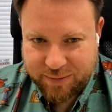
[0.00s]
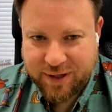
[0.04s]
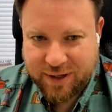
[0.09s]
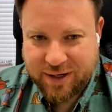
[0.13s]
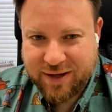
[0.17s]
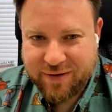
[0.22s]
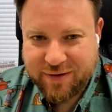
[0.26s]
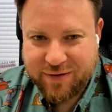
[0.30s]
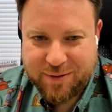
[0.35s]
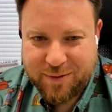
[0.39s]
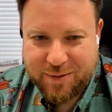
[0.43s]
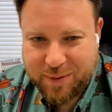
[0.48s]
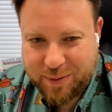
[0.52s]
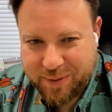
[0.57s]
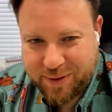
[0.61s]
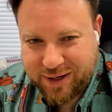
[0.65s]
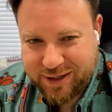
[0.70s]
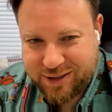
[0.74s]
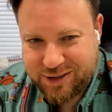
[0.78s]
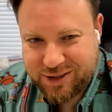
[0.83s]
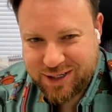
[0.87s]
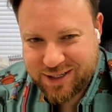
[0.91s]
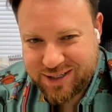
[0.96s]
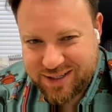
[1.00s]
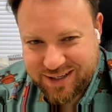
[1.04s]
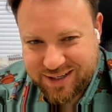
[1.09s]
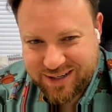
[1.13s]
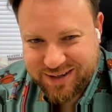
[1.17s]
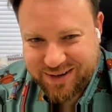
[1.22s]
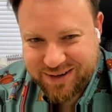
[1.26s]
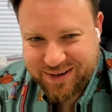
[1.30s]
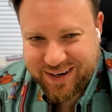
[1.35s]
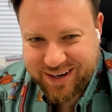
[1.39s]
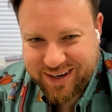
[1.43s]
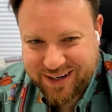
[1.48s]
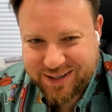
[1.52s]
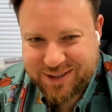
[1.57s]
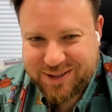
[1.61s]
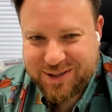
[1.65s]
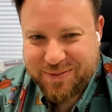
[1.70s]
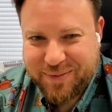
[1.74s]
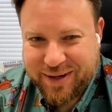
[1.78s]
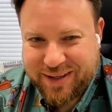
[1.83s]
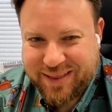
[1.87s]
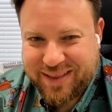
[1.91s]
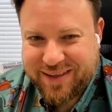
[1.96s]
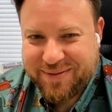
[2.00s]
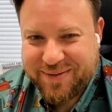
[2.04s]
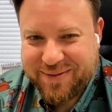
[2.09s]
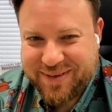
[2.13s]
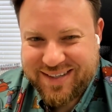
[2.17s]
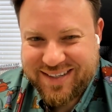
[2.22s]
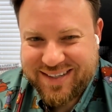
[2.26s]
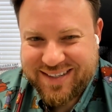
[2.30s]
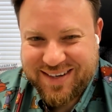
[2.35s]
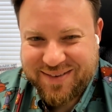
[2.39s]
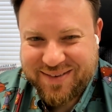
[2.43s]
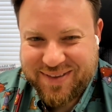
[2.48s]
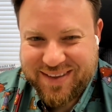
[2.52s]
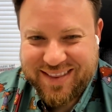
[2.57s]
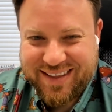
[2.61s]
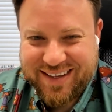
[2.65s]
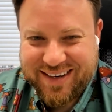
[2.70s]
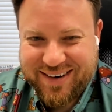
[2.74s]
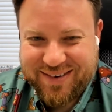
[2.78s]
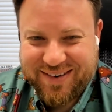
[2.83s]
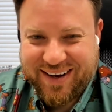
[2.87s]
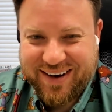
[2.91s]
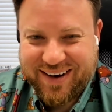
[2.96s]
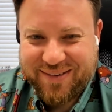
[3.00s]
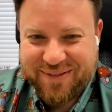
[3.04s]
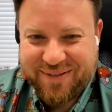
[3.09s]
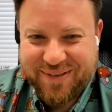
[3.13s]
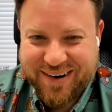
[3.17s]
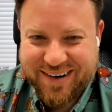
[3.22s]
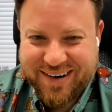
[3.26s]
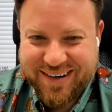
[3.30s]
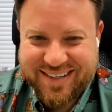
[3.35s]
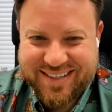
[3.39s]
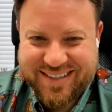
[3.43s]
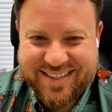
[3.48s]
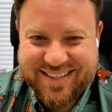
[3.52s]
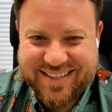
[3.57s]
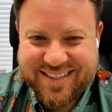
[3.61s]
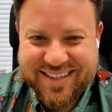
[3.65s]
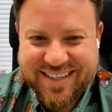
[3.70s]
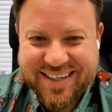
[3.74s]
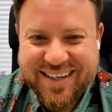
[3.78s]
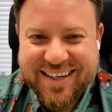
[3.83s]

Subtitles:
then give them to people like Justin who like actually make them into something that like works.